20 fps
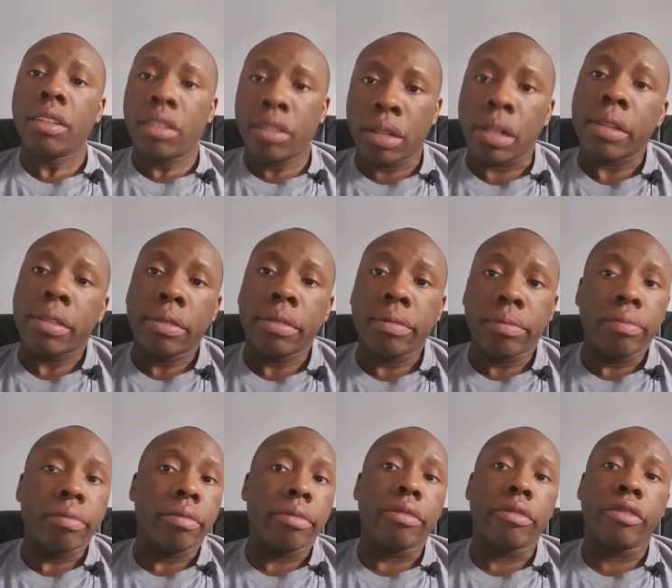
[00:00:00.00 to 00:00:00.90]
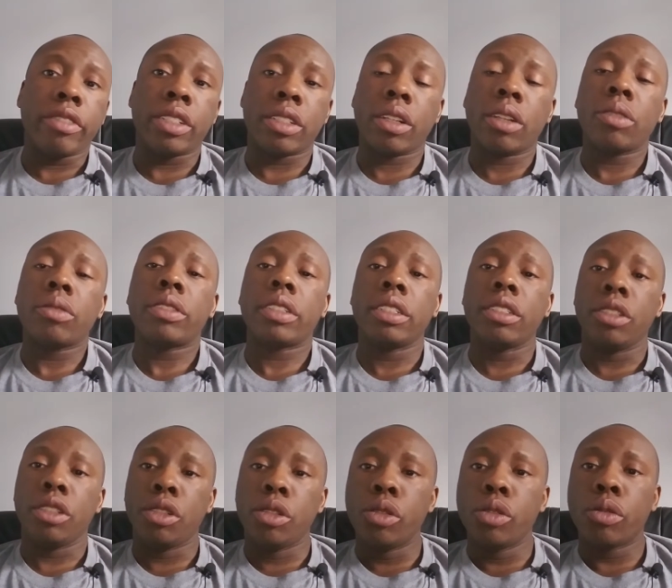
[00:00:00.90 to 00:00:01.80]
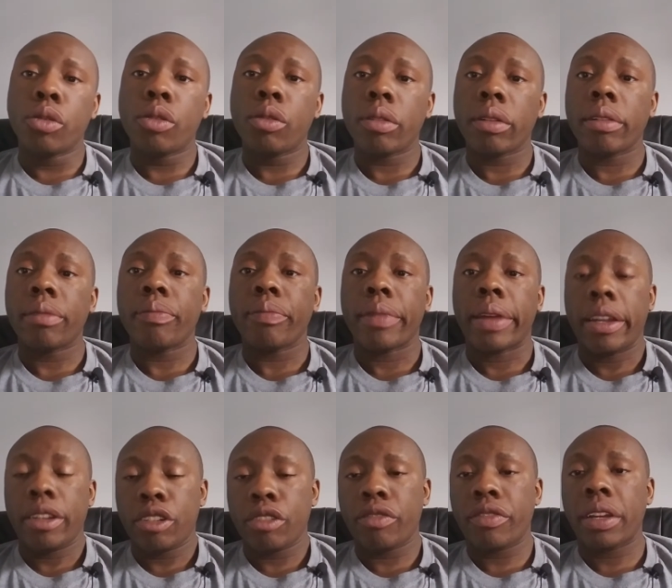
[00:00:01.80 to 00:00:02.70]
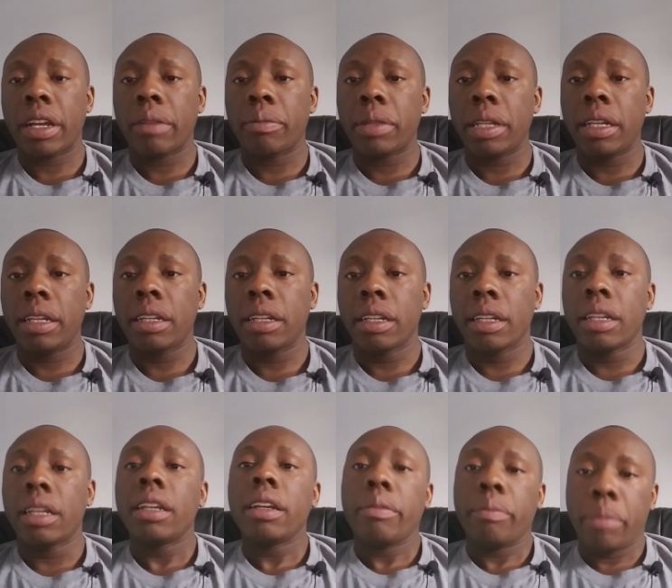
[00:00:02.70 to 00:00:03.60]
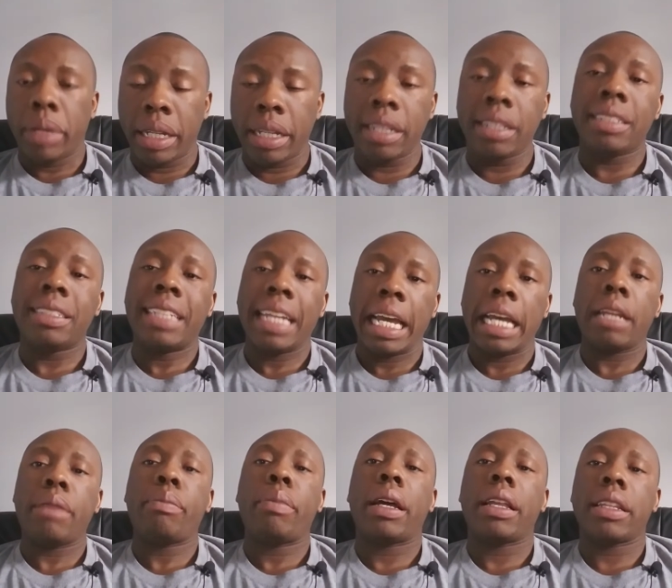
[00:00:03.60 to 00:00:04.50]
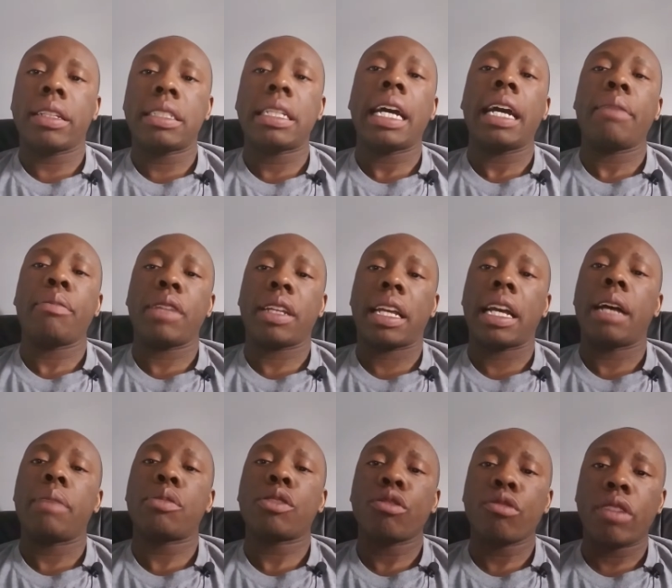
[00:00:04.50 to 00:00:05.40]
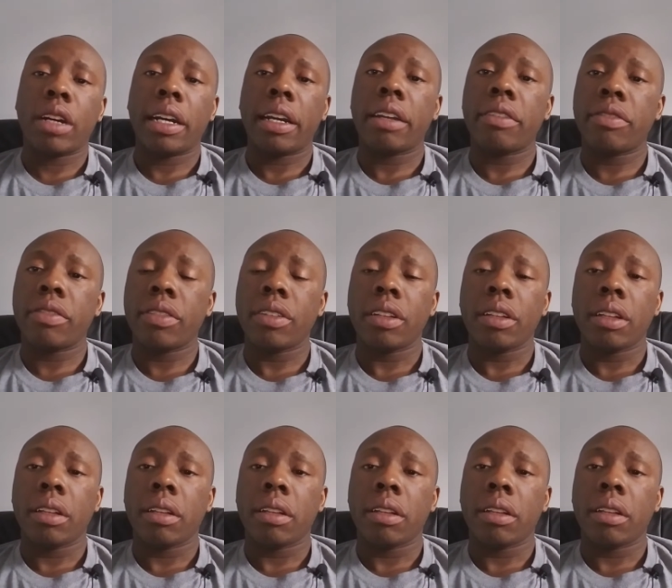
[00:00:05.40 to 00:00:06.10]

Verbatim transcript: could result in you and your family being dead by the time the cops arrive.